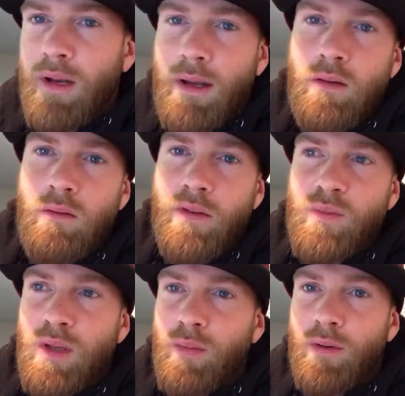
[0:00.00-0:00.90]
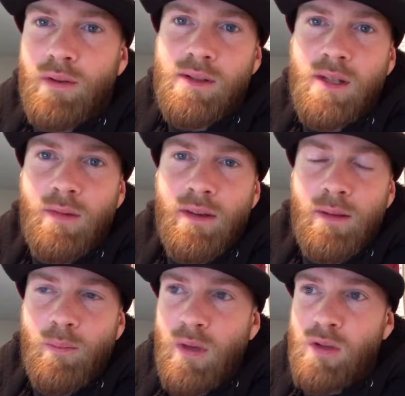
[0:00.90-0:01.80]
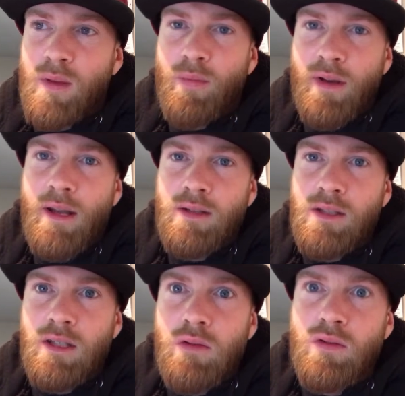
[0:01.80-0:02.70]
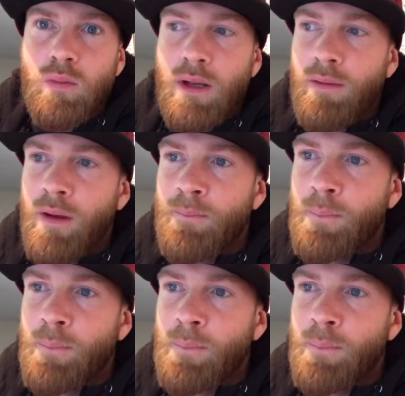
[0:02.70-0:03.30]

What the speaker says: and I knew those people, and it was people that I used to use with.